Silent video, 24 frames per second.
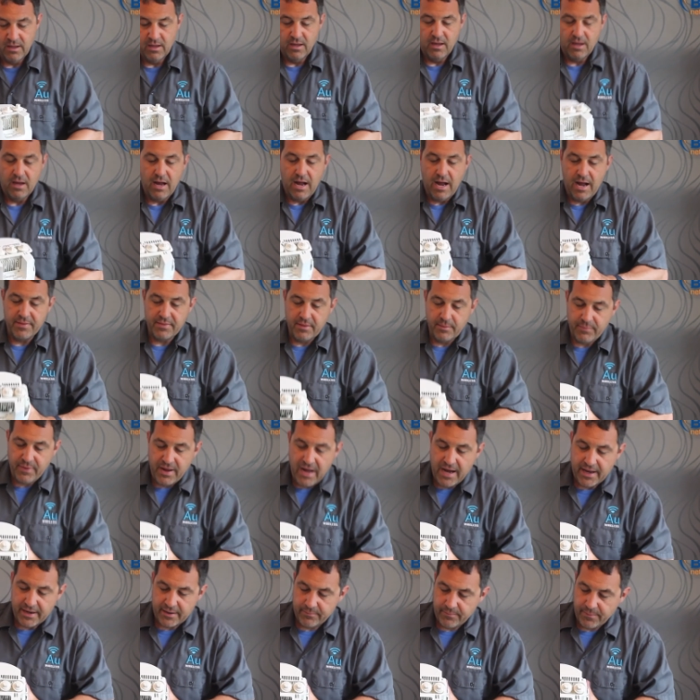On the
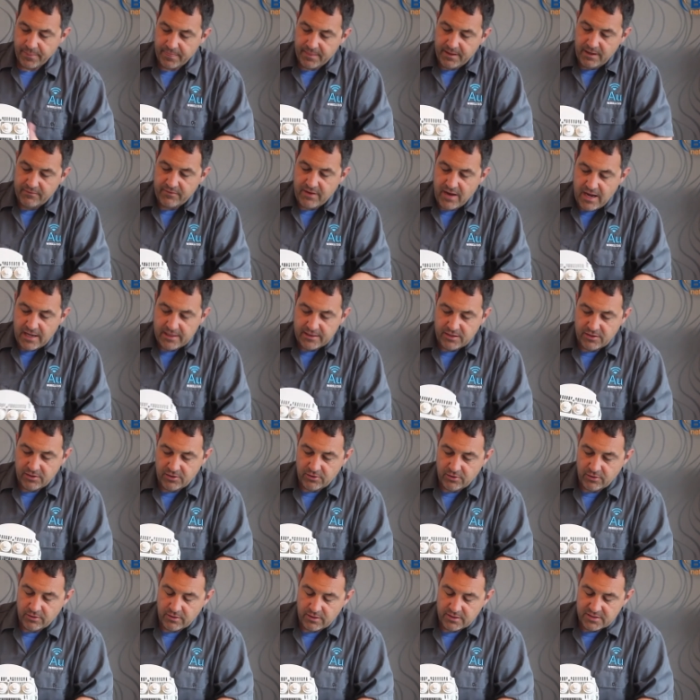bottom, they've got
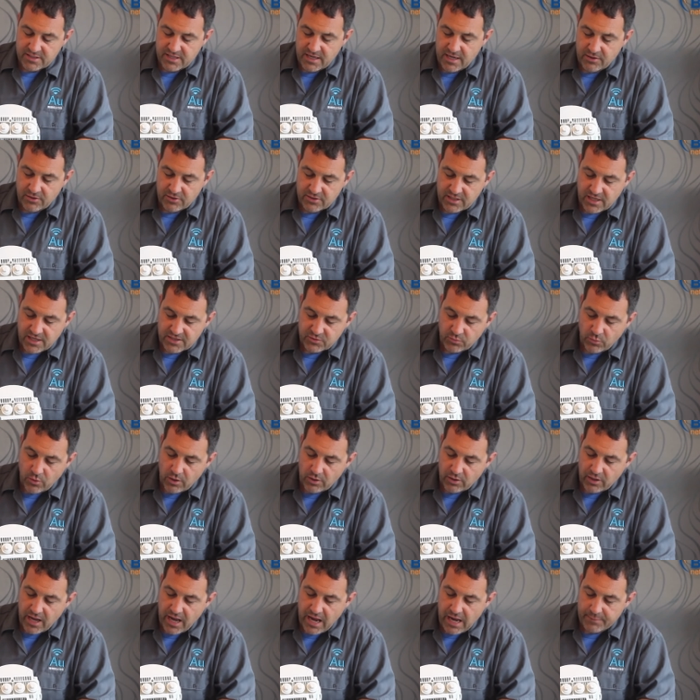their standard dust
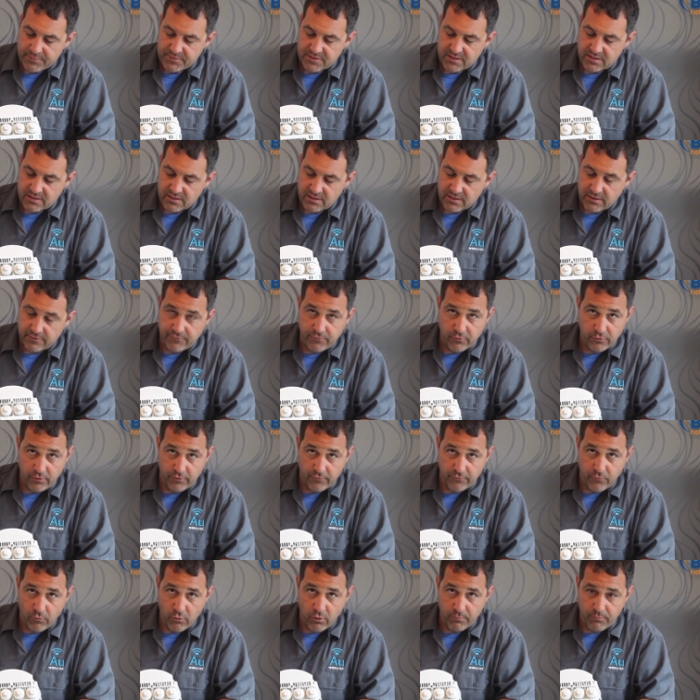water caps for the
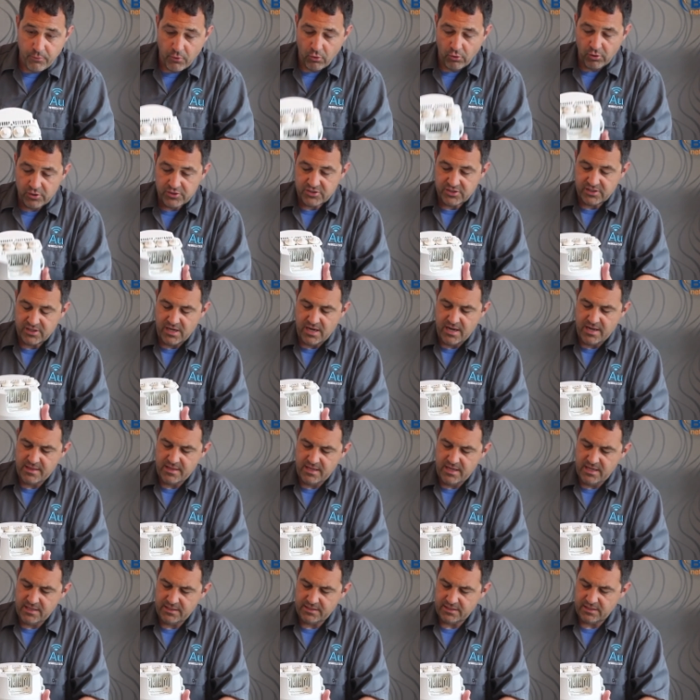4 ports on
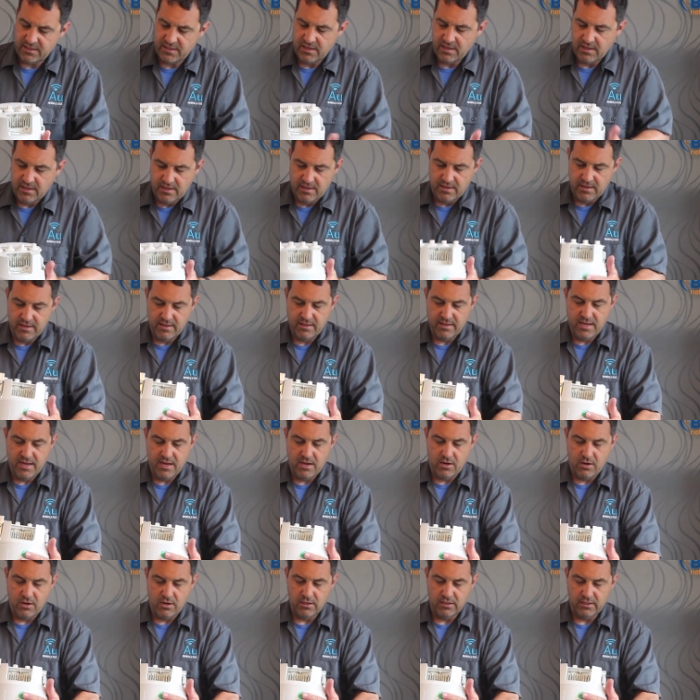these. And they
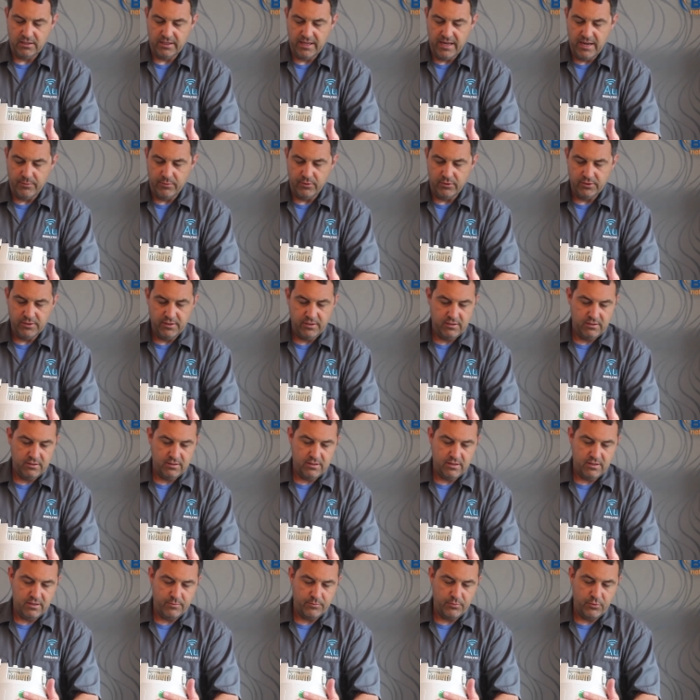are labeled
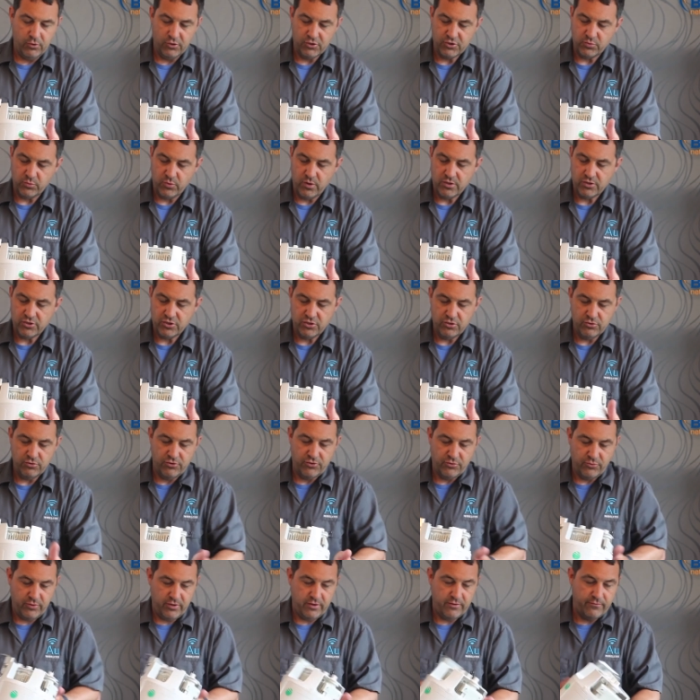ports 1, 2,
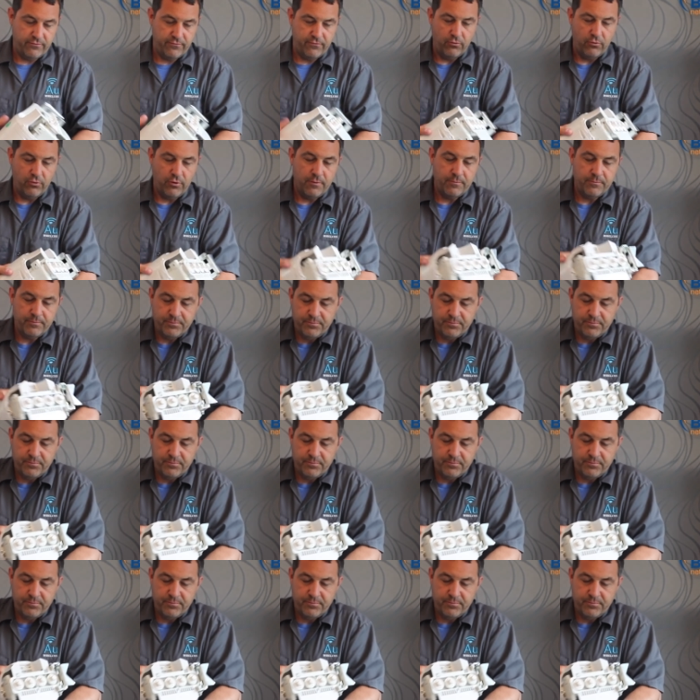3, and 4.